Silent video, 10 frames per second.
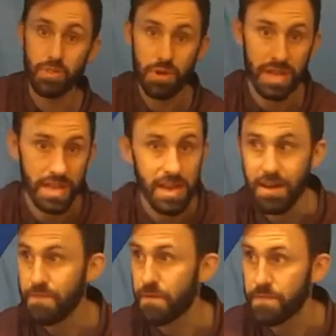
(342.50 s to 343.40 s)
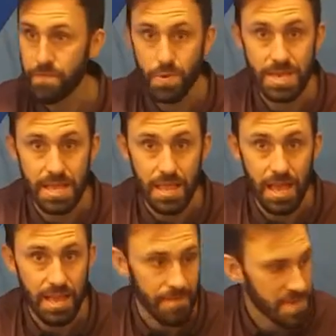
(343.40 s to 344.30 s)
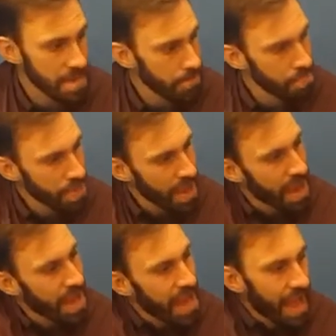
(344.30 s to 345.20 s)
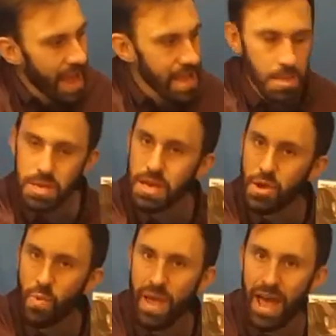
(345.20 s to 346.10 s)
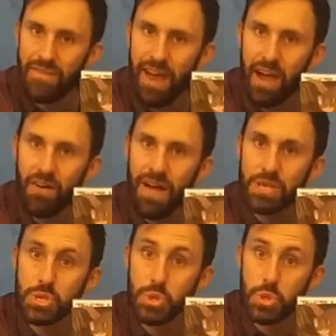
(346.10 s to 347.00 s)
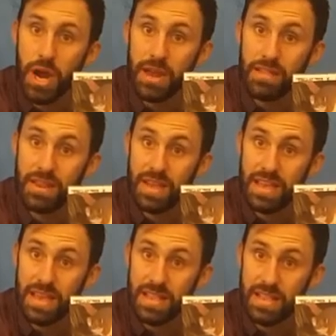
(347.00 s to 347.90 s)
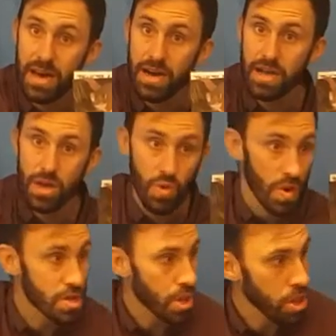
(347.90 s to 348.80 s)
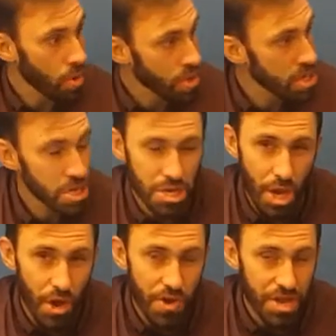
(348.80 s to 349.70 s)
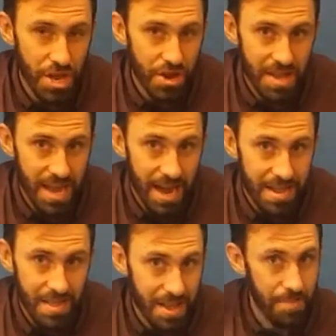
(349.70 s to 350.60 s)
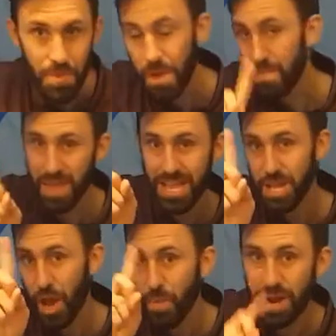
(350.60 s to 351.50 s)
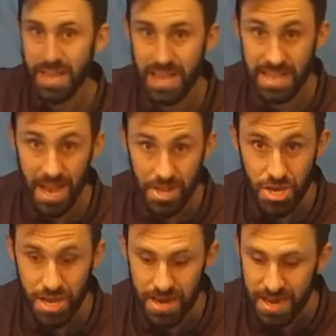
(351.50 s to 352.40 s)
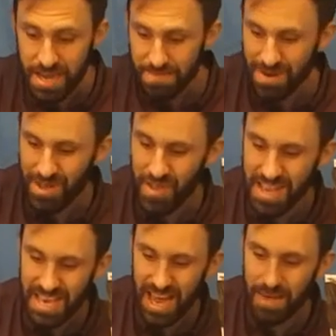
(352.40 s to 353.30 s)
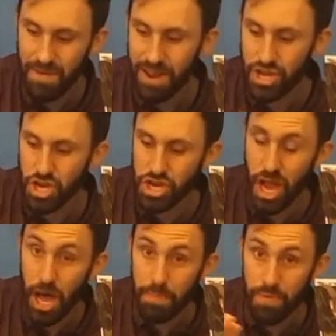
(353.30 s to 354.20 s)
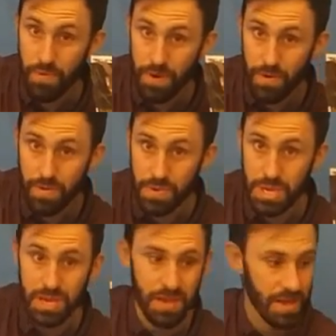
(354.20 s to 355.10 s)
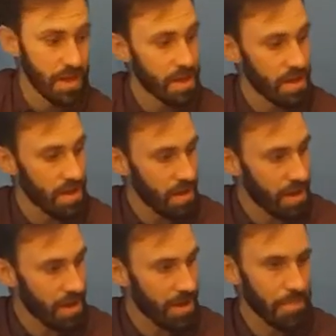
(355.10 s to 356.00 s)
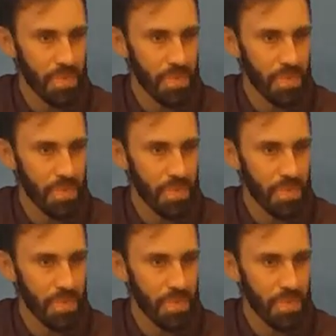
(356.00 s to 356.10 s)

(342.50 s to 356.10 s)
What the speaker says: looking for fruits and leaves. And we have our Australian echidna, which looks so cute and cuddly, but you don't want to touch it because it's covered in sharp prickles. Oh,